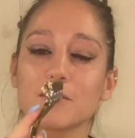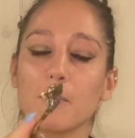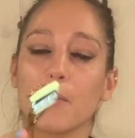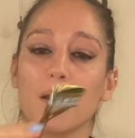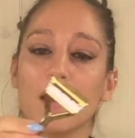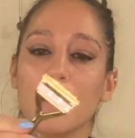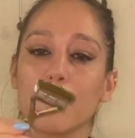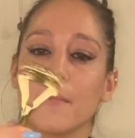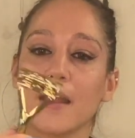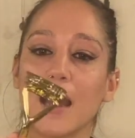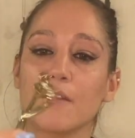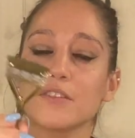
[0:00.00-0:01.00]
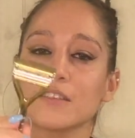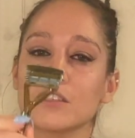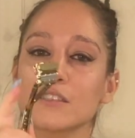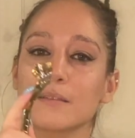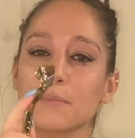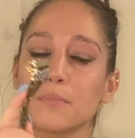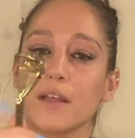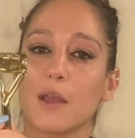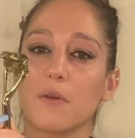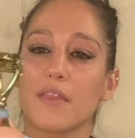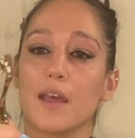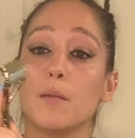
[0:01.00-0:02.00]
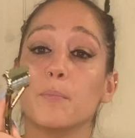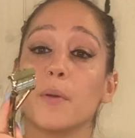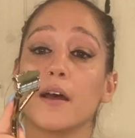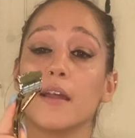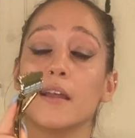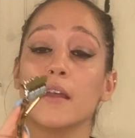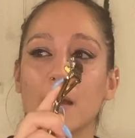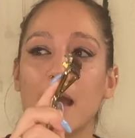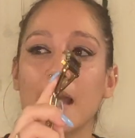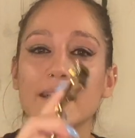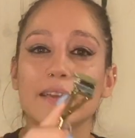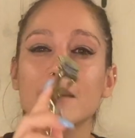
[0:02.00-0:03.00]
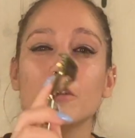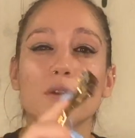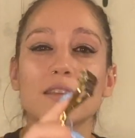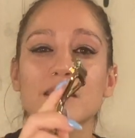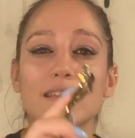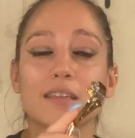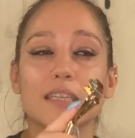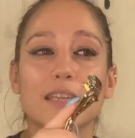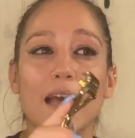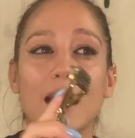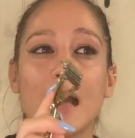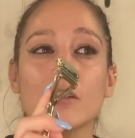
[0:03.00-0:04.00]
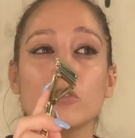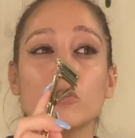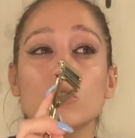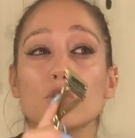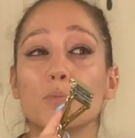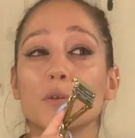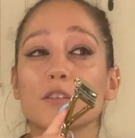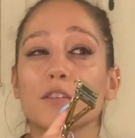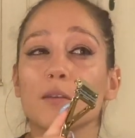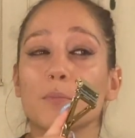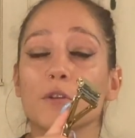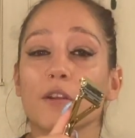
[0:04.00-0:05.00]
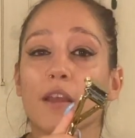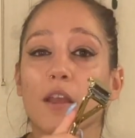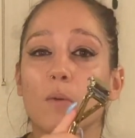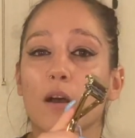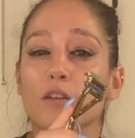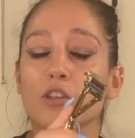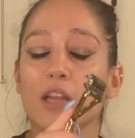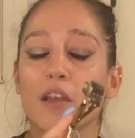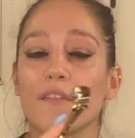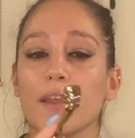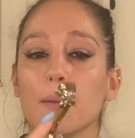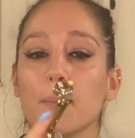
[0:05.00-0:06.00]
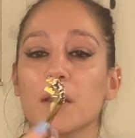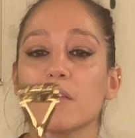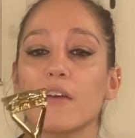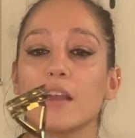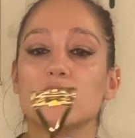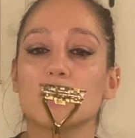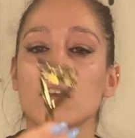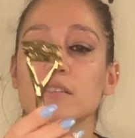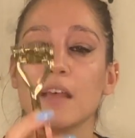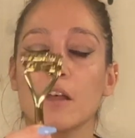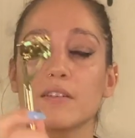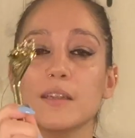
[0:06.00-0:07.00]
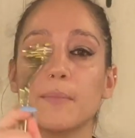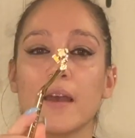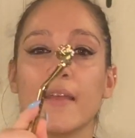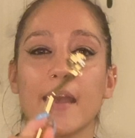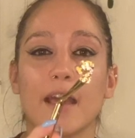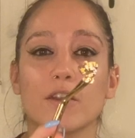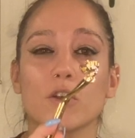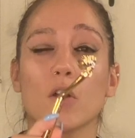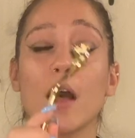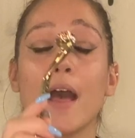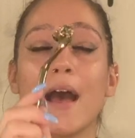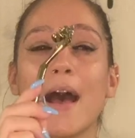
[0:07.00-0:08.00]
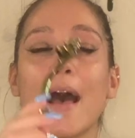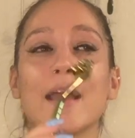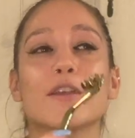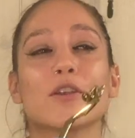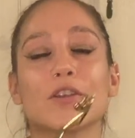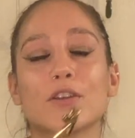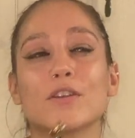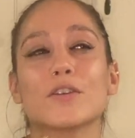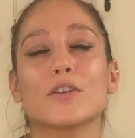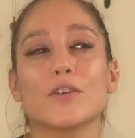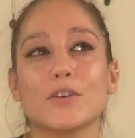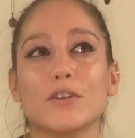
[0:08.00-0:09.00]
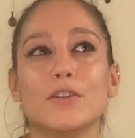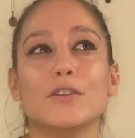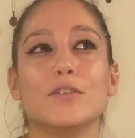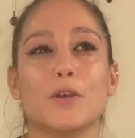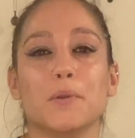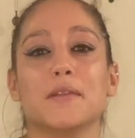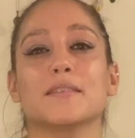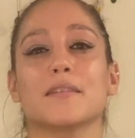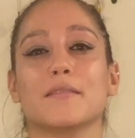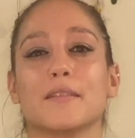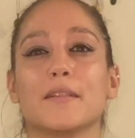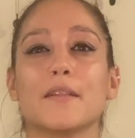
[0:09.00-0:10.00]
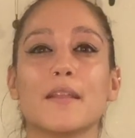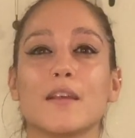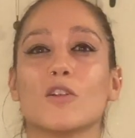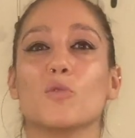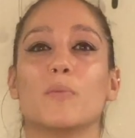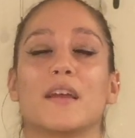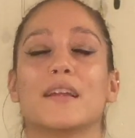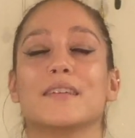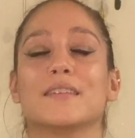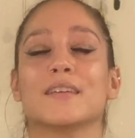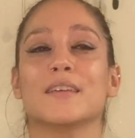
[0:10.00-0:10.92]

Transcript: So might have to just play with it, but I didn't notice it super slippery while shaving, but if I just held it by the handle, I could notice a little bit